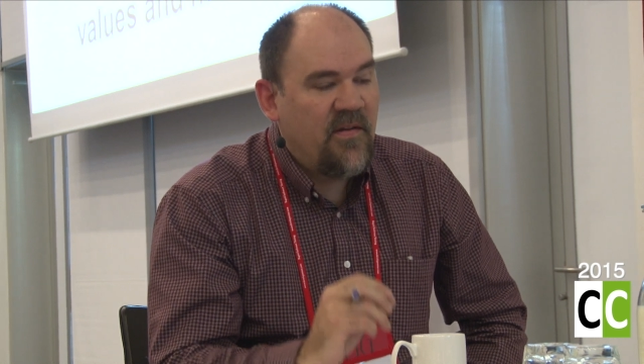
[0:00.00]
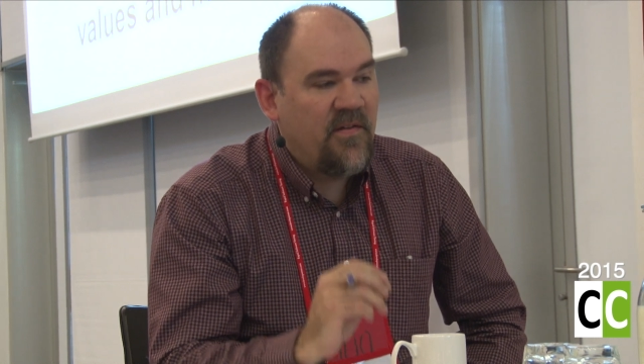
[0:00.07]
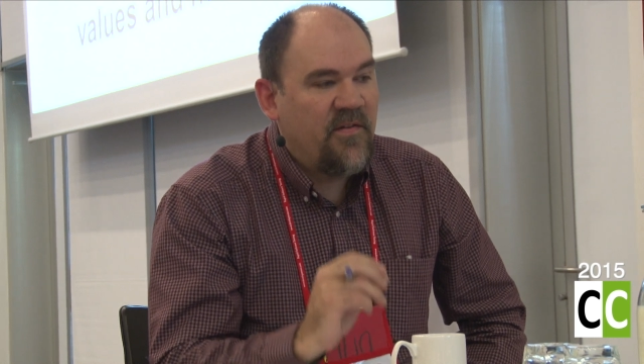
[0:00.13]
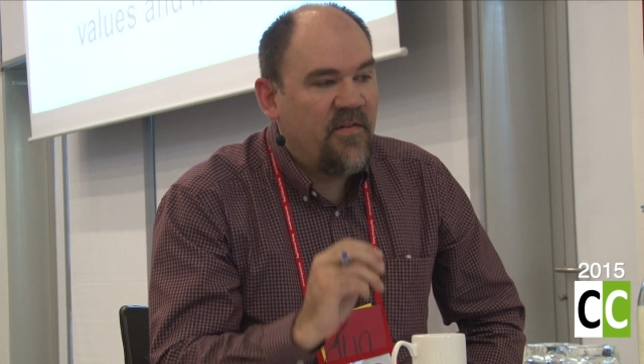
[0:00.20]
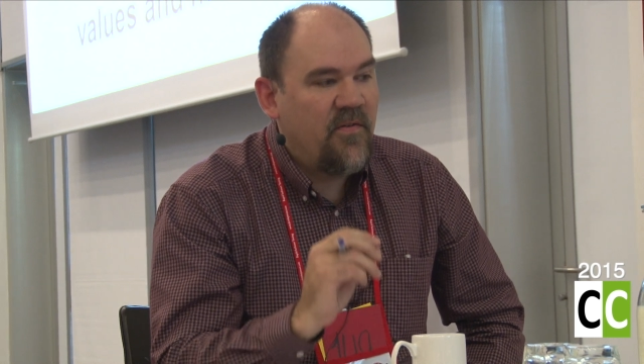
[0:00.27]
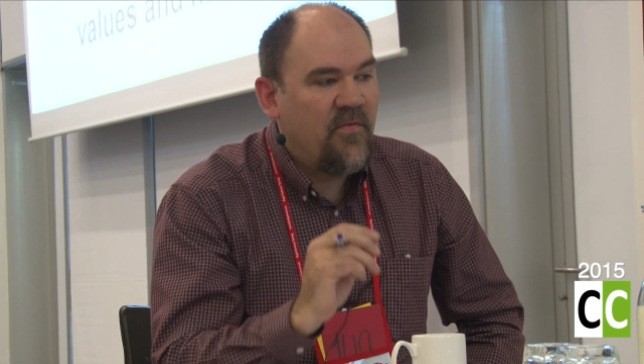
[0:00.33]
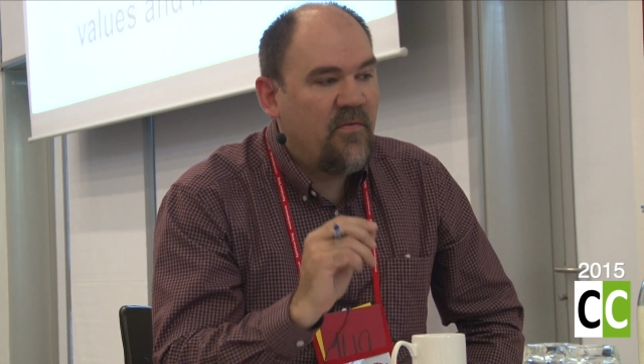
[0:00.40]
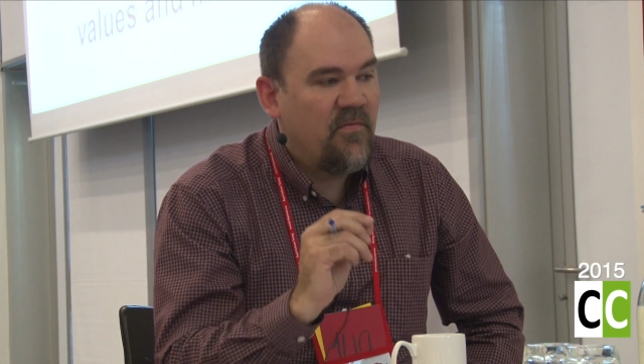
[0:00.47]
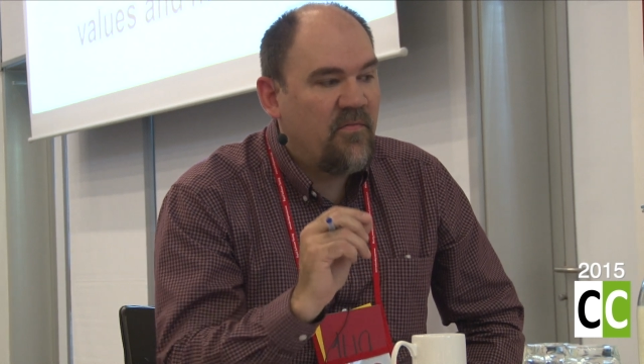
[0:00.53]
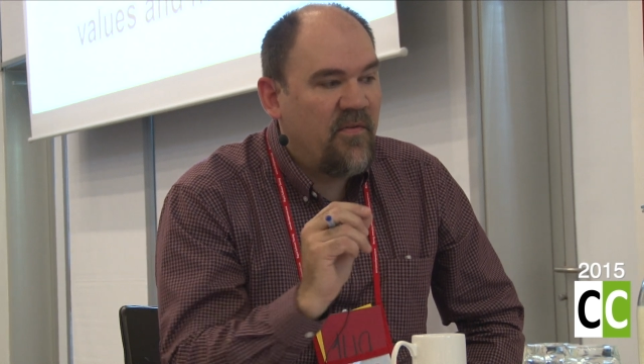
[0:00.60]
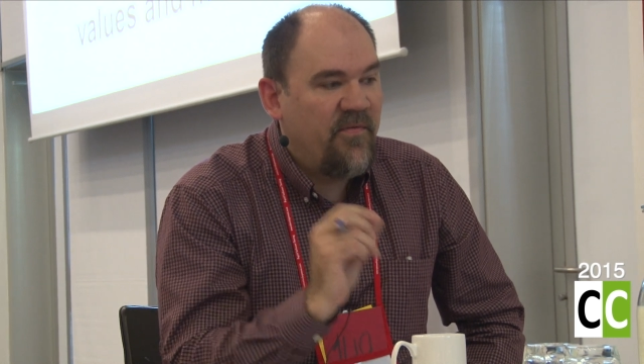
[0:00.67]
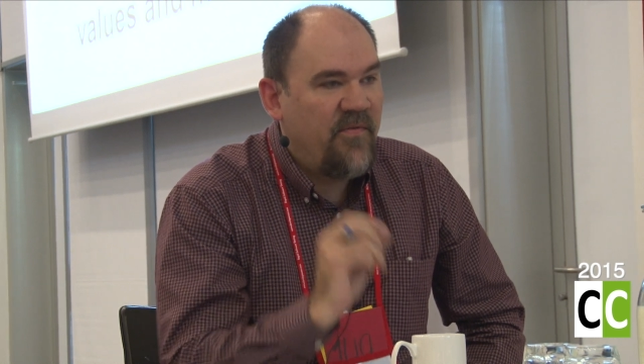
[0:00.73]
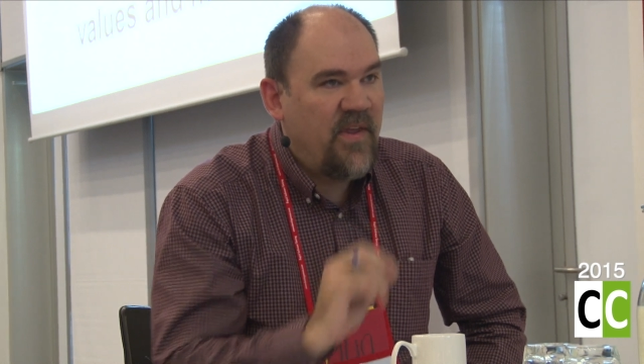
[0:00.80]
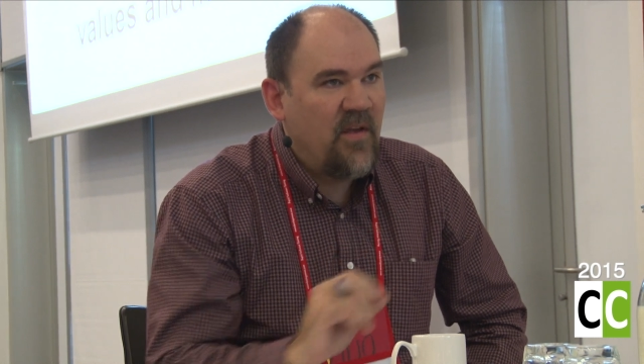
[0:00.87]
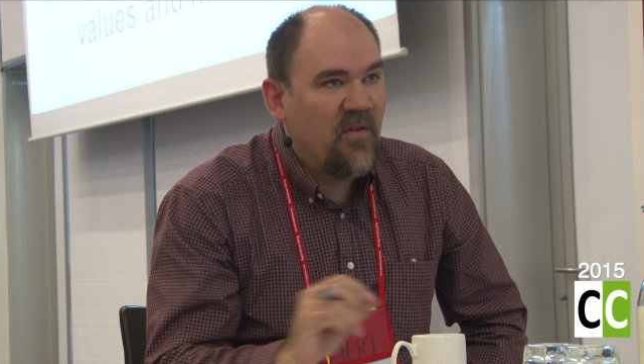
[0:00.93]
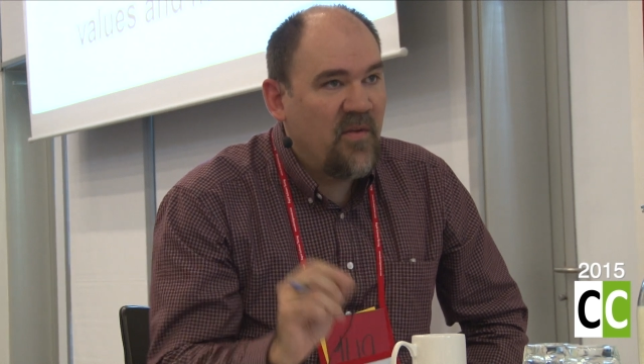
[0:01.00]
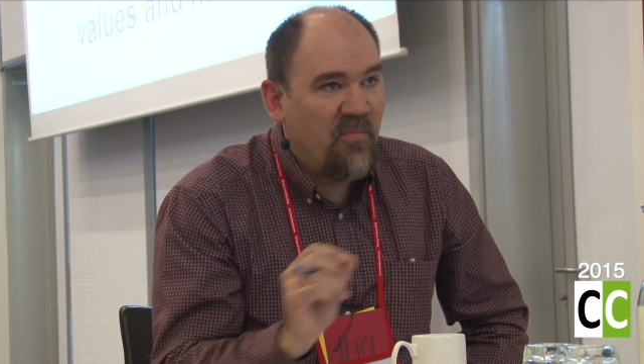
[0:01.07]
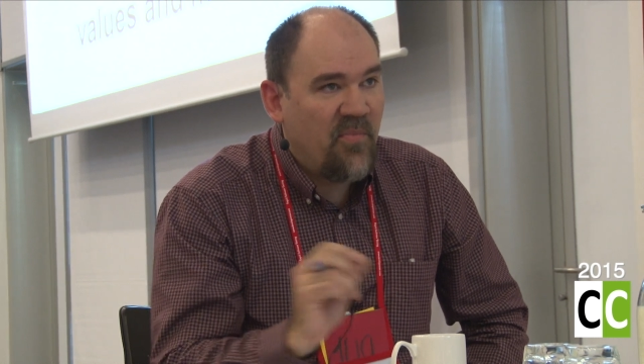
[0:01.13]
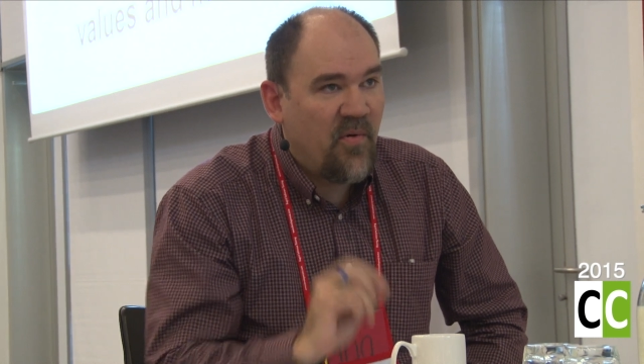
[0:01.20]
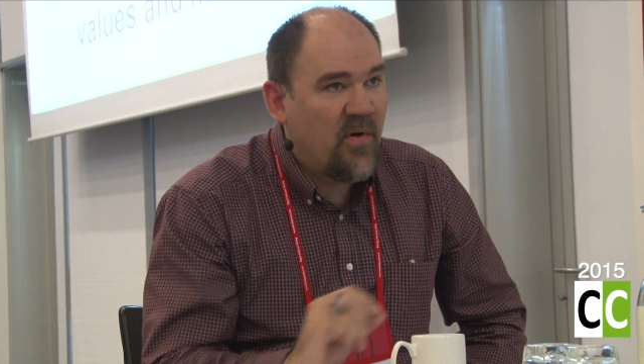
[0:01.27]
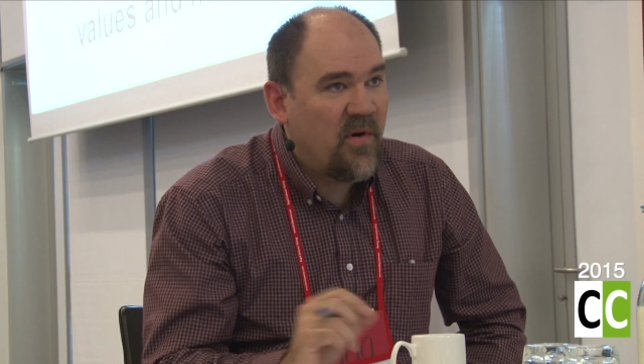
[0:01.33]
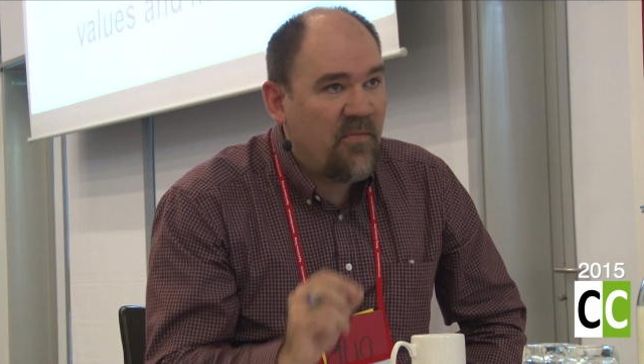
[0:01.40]
to reveal
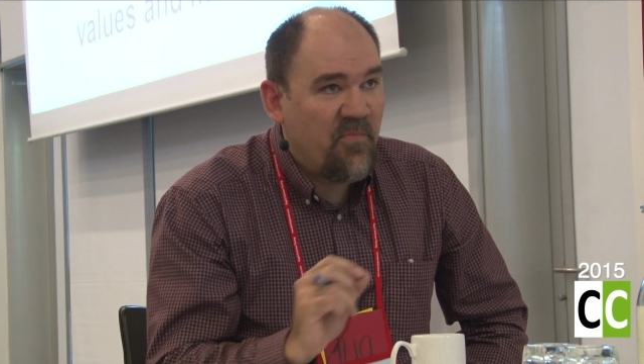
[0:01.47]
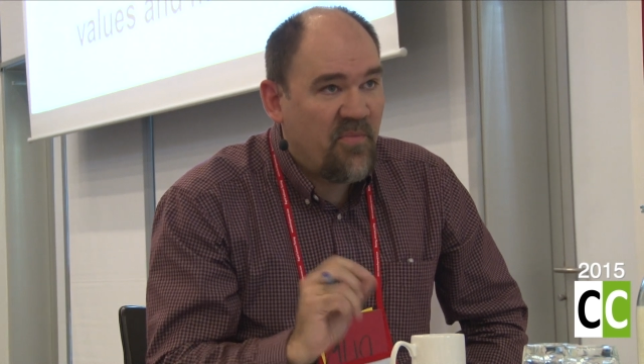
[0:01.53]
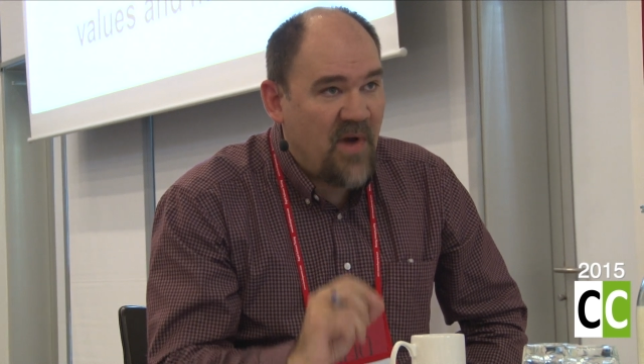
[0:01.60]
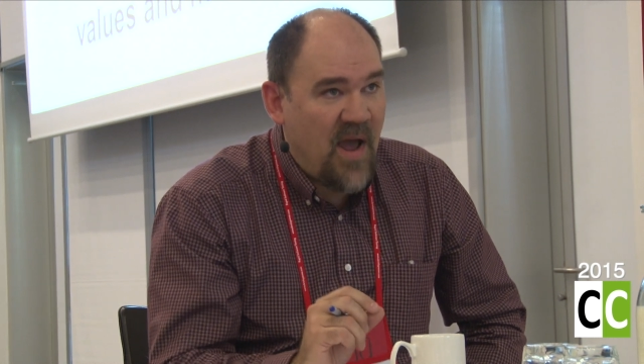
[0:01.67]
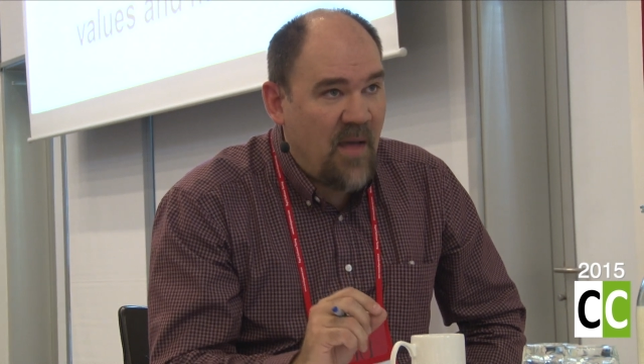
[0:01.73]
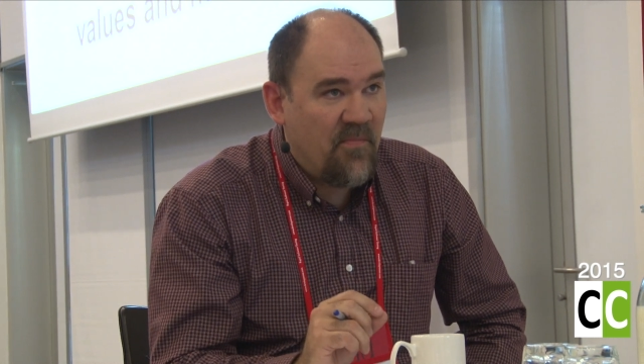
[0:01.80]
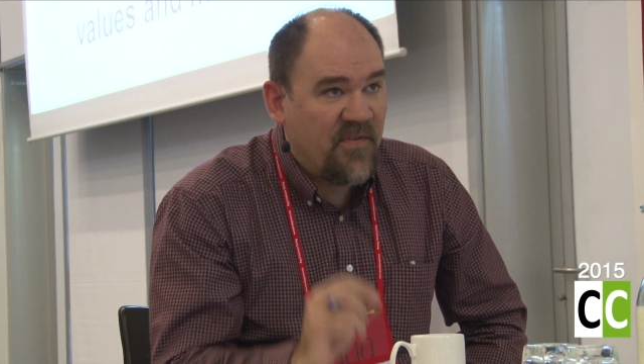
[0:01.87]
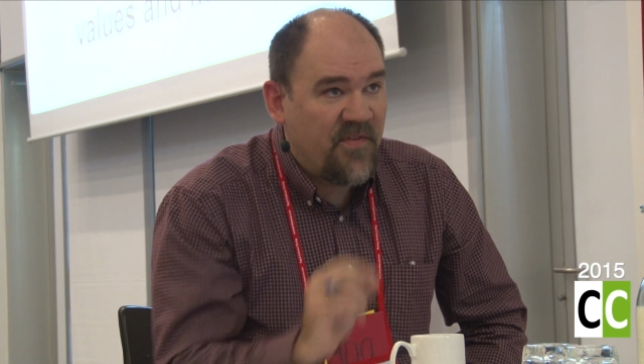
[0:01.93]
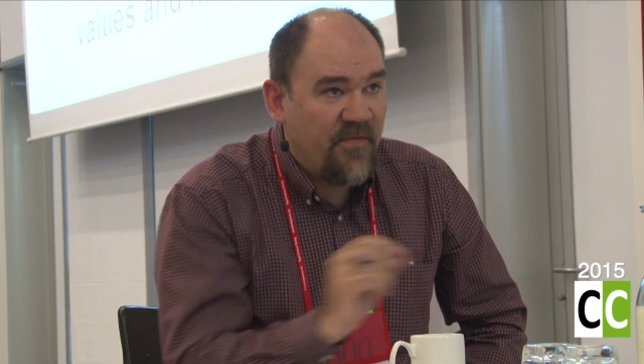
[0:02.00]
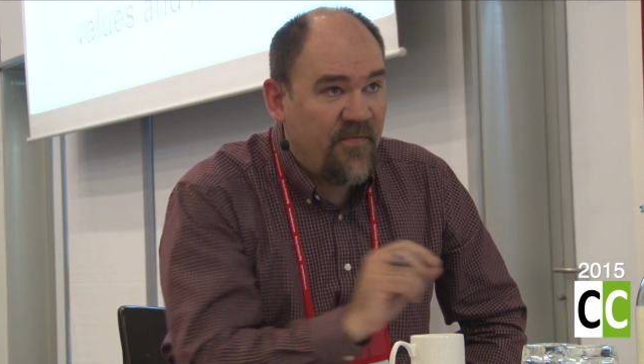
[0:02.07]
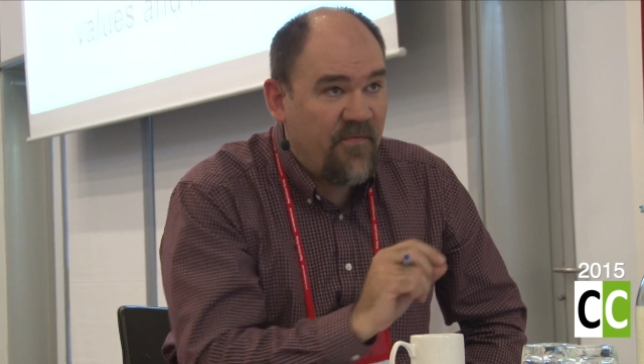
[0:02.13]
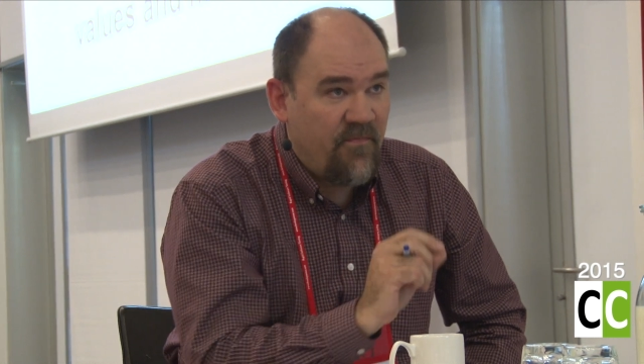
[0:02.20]
important problems